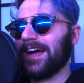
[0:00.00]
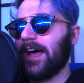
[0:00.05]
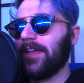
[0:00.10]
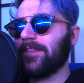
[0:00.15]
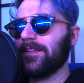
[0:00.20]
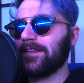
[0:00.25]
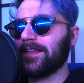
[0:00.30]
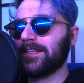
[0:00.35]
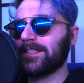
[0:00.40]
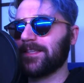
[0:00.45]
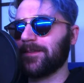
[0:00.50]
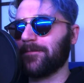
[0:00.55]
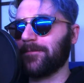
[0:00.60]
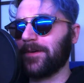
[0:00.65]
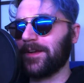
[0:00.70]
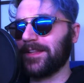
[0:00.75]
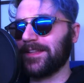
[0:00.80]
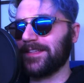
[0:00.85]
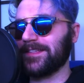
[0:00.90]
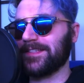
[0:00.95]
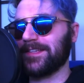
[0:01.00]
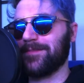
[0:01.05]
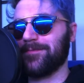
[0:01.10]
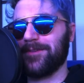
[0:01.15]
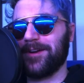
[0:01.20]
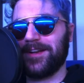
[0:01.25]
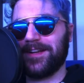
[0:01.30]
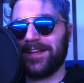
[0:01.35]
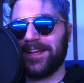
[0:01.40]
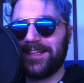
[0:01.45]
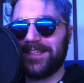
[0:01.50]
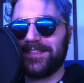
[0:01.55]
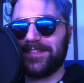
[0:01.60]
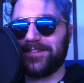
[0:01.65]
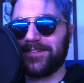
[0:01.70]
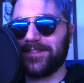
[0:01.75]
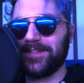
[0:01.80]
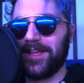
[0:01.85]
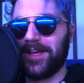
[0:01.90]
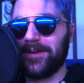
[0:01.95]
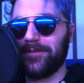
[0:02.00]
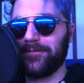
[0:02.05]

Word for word: I think that's the fun of this subreddit, is there's a lot